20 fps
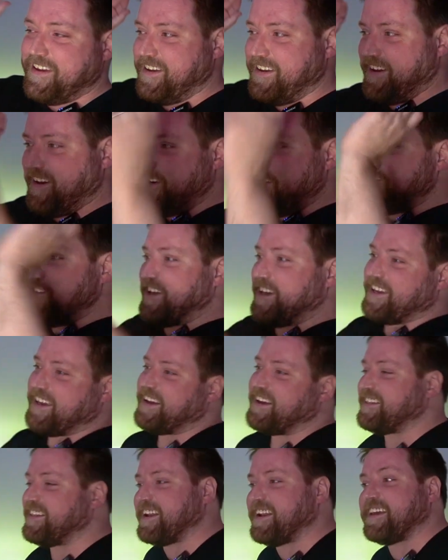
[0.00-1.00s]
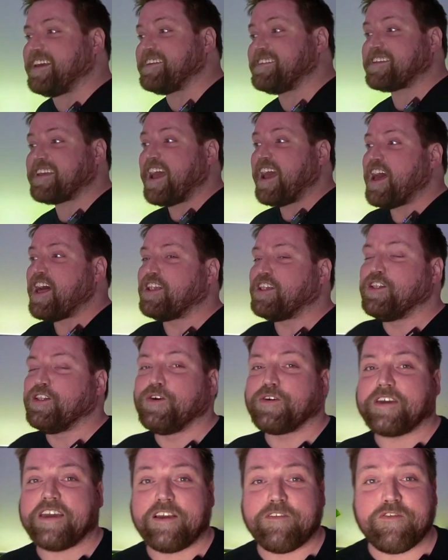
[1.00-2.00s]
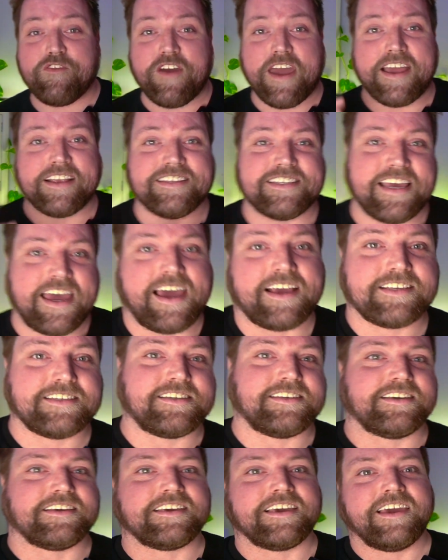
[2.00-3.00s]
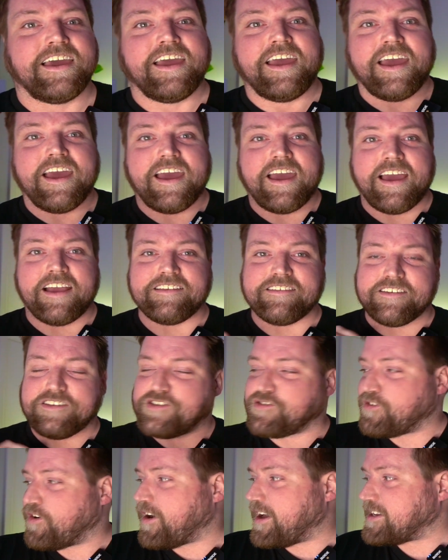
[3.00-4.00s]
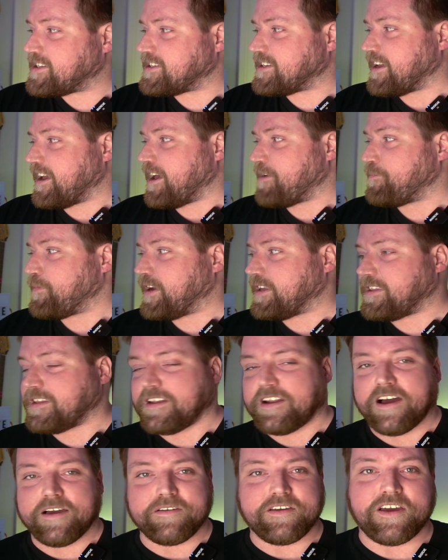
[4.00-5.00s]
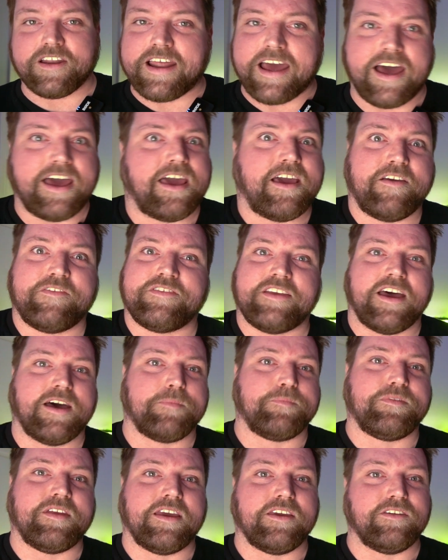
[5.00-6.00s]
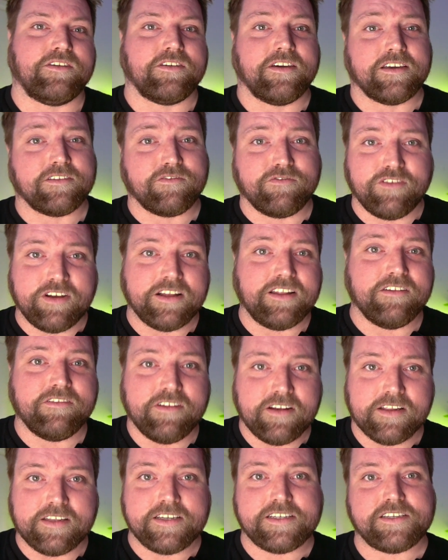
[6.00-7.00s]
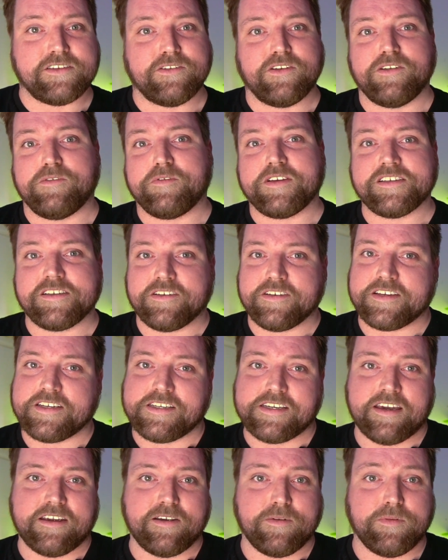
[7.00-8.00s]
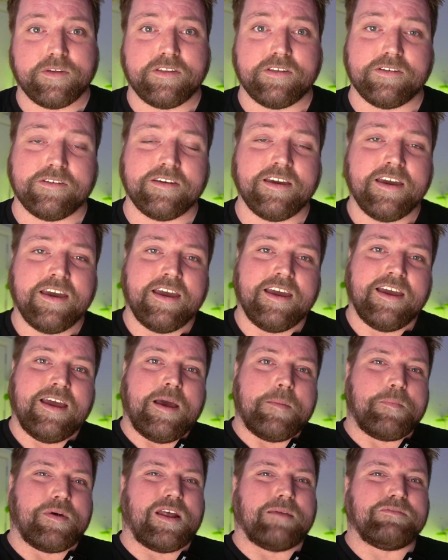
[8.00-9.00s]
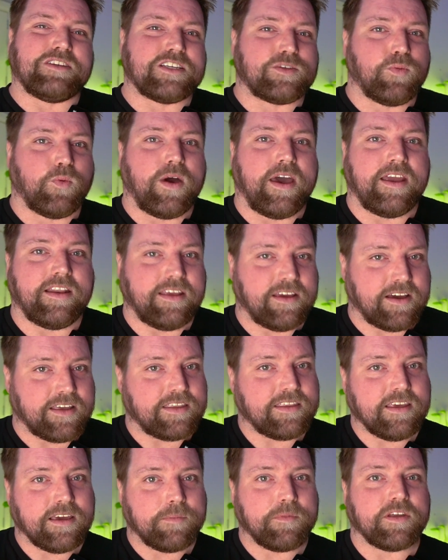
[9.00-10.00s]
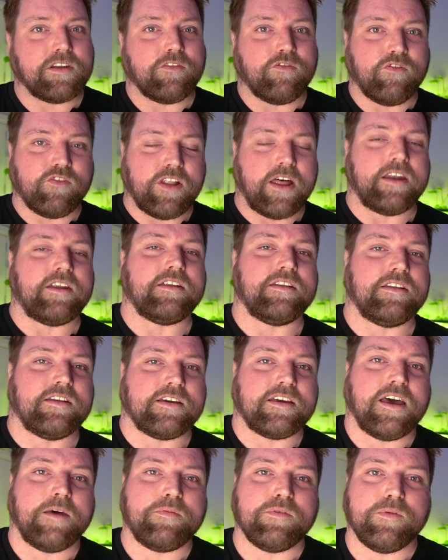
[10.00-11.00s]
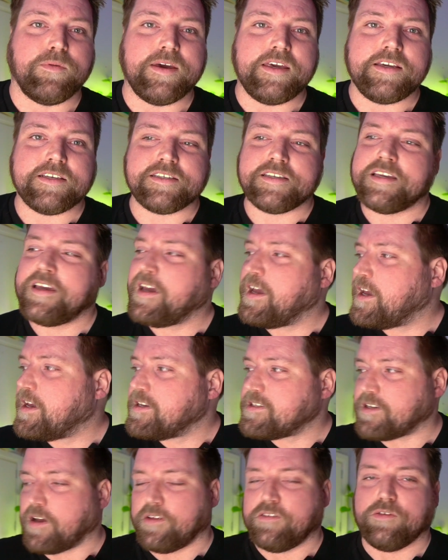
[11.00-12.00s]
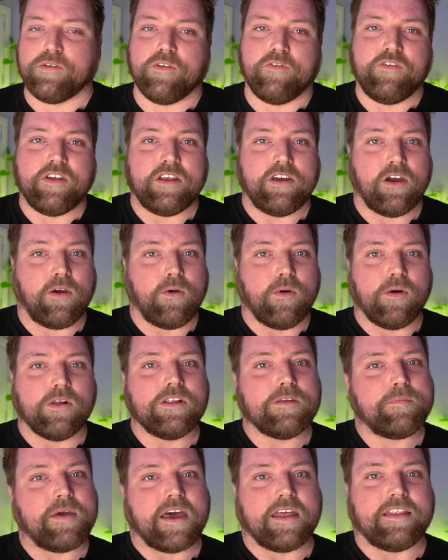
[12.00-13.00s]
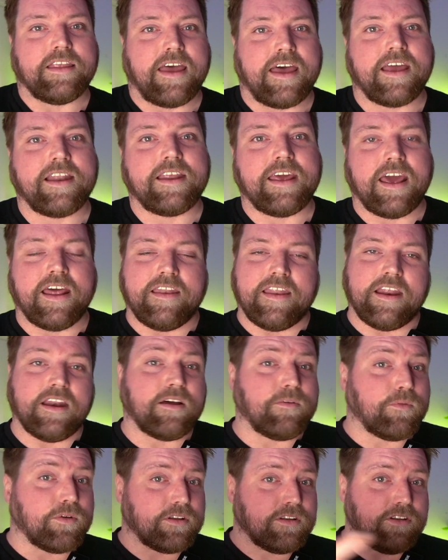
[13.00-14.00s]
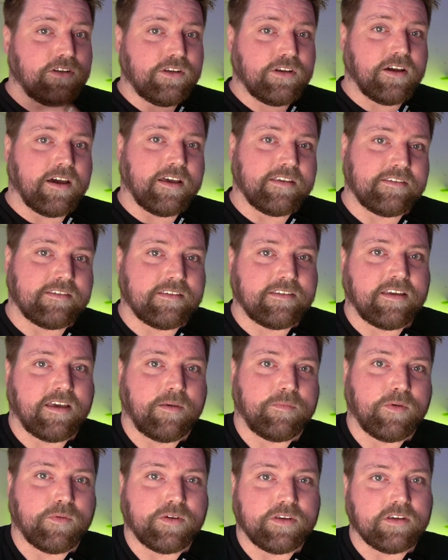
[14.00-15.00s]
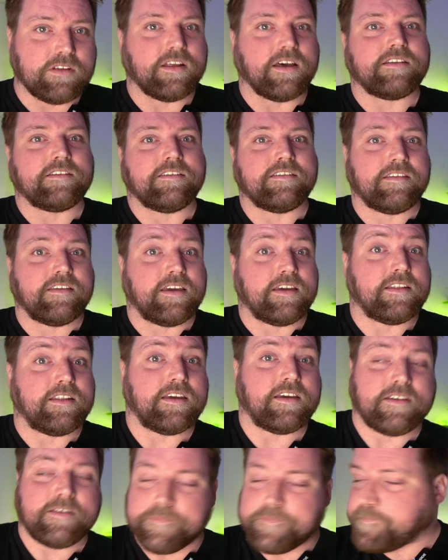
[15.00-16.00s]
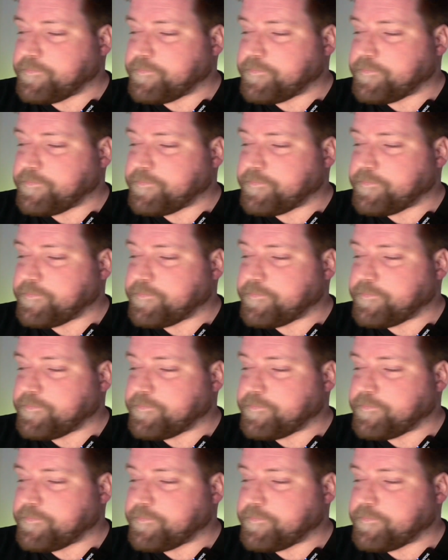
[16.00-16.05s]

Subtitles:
over here that is looking fantastic. It's a dry start method. I'm gonna have to update you guys really, really soon because I've got to share it with you, but I'm just waiting. I think I'm gonna flood it in a couple of weeks. So I'll do a video all about that, and then I want you guys to tell me what you'd like to see in there.